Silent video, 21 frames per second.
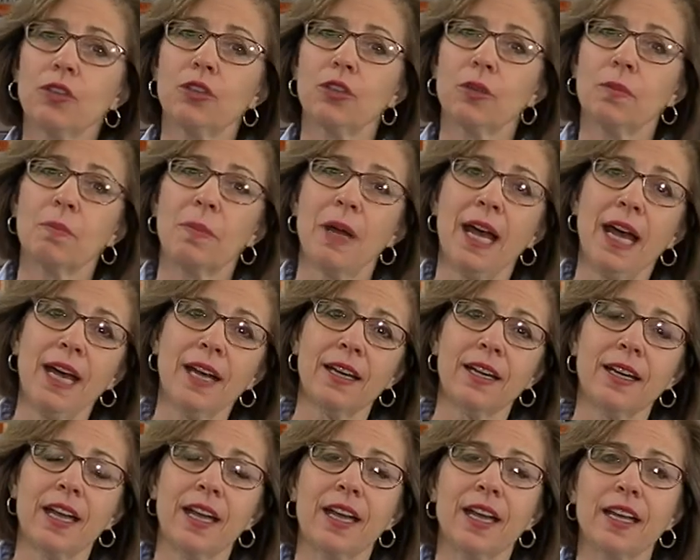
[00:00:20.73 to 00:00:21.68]
look
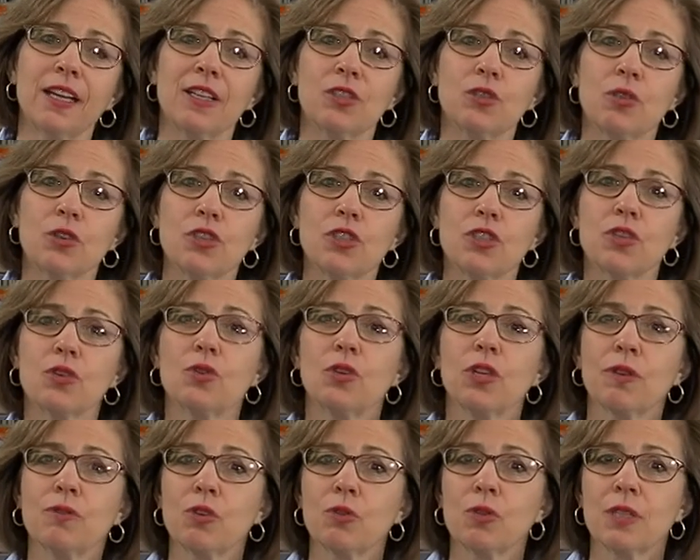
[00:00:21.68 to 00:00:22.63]
back and also
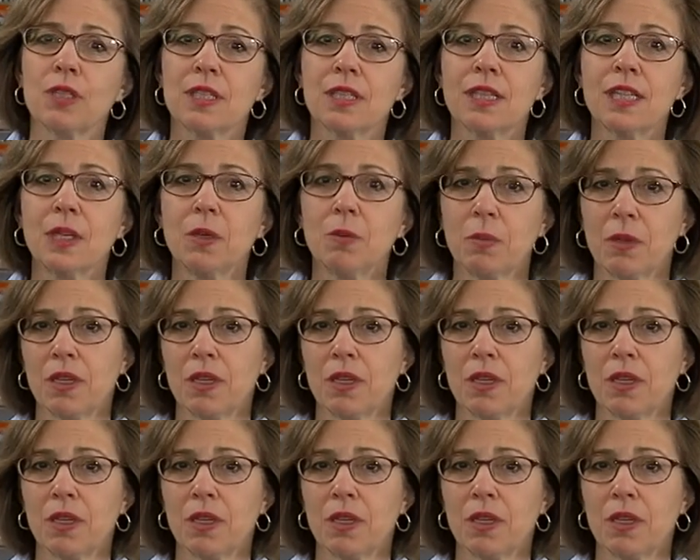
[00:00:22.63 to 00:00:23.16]
give you a sneak